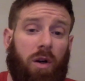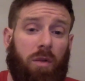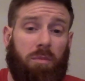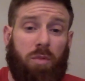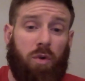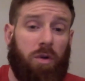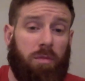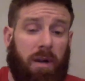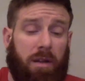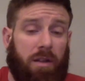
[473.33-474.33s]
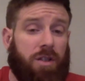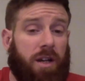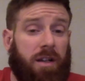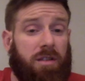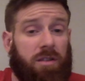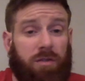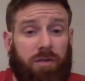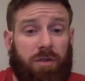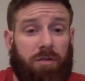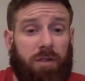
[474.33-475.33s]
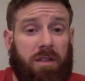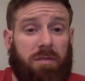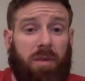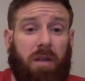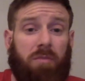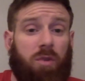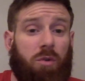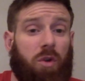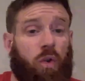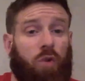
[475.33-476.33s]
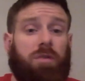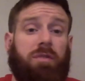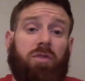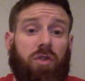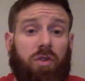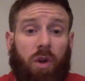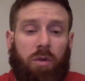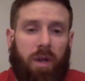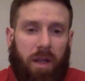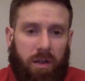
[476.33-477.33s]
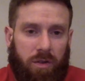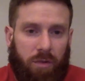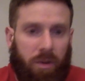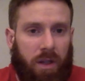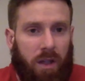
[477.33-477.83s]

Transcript: more about the charity and the fundraising that I'm doing, or even to donate to it,